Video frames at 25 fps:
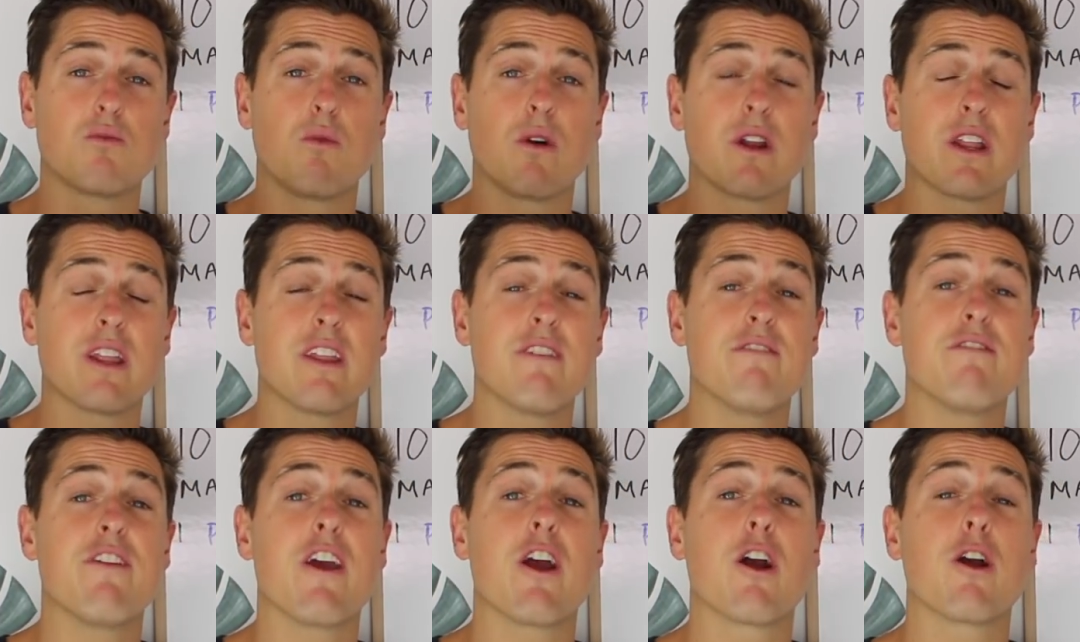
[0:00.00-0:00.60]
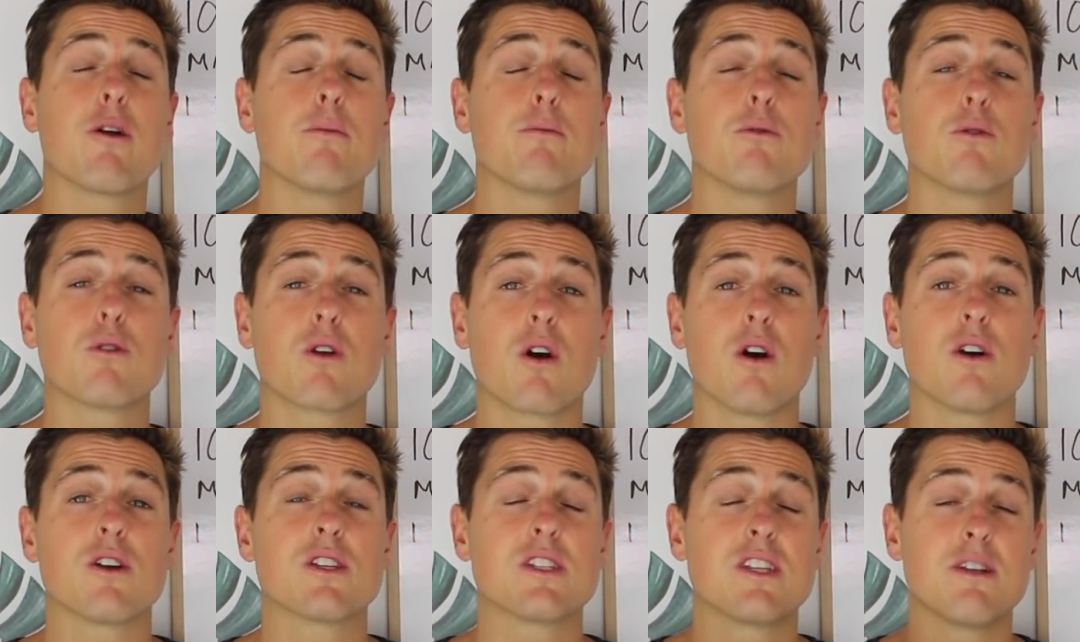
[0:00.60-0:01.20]
What are the variable
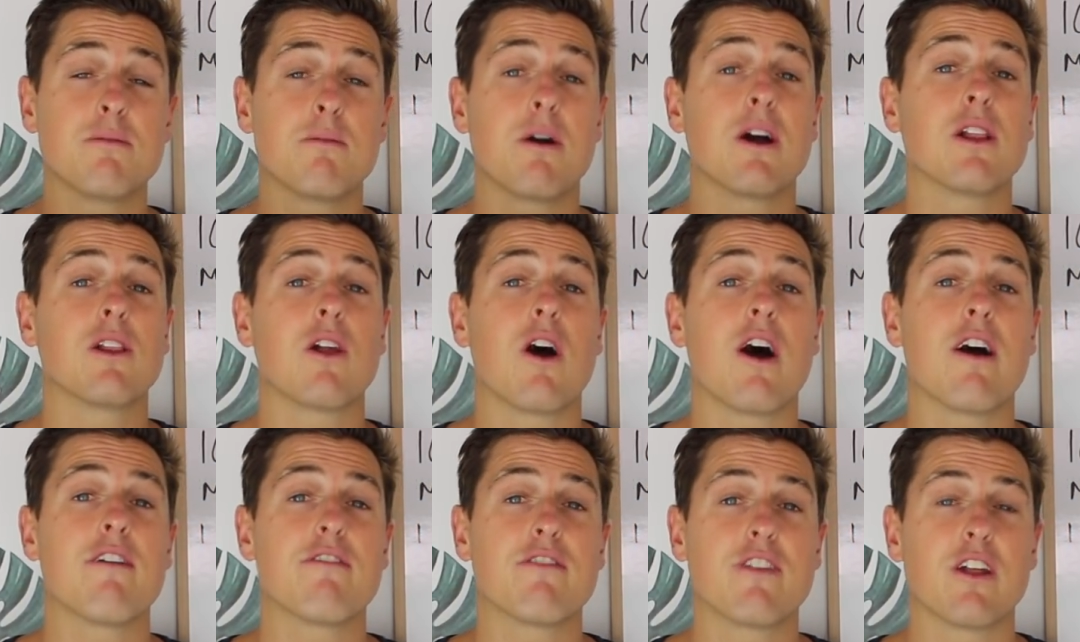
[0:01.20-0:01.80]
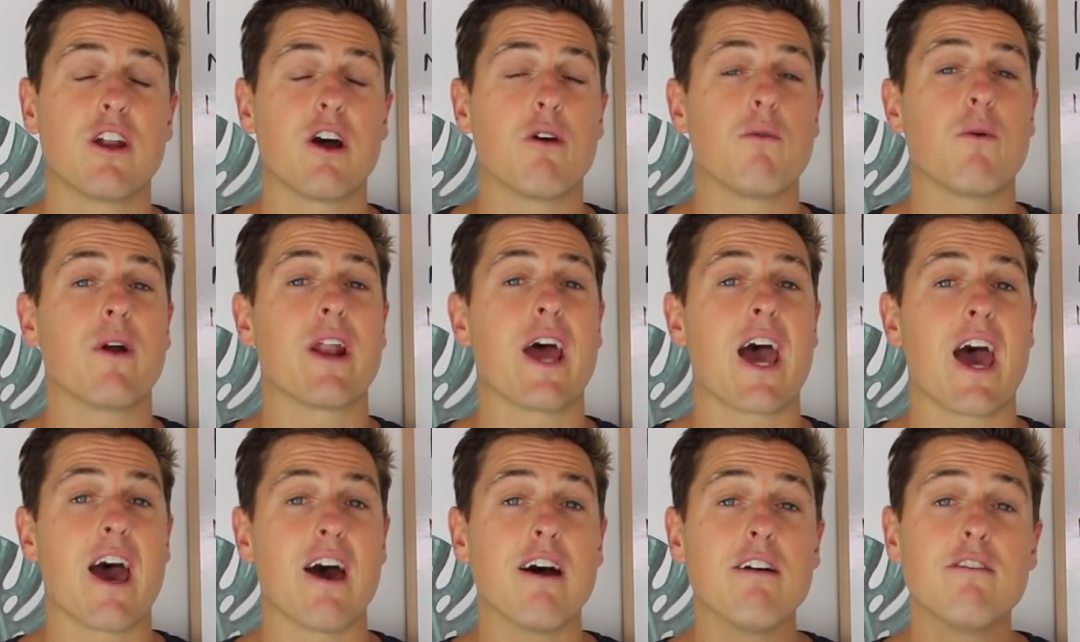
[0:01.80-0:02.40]
costs in my life that I want
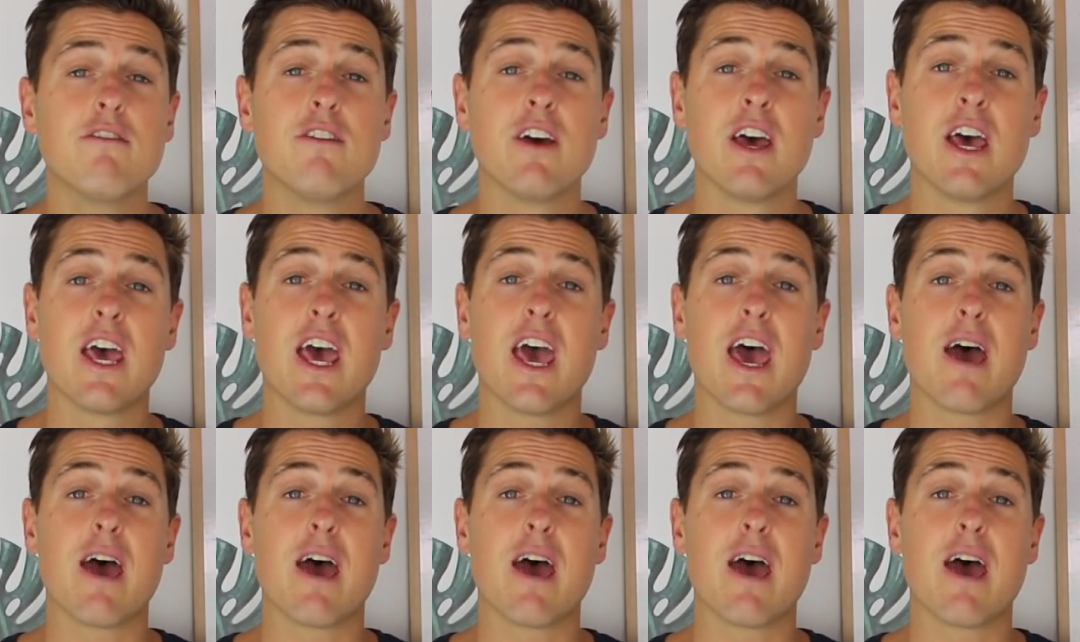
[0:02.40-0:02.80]
to have?